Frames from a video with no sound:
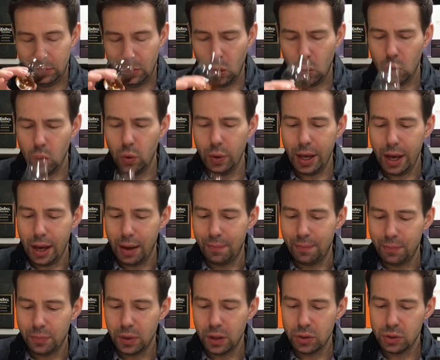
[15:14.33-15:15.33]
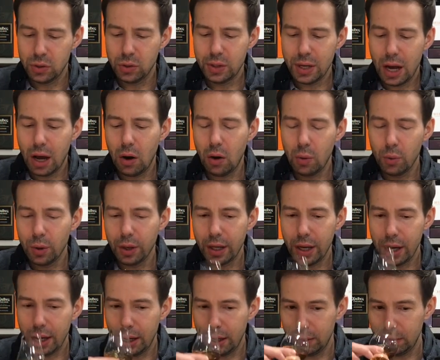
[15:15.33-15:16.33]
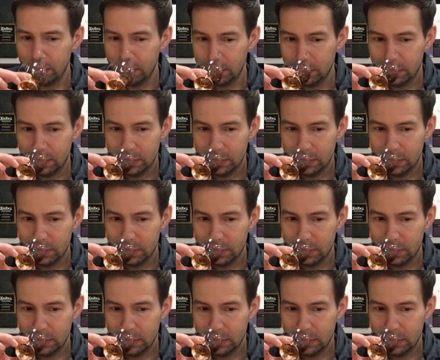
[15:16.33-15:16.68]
Oh yeah. So now we're getting,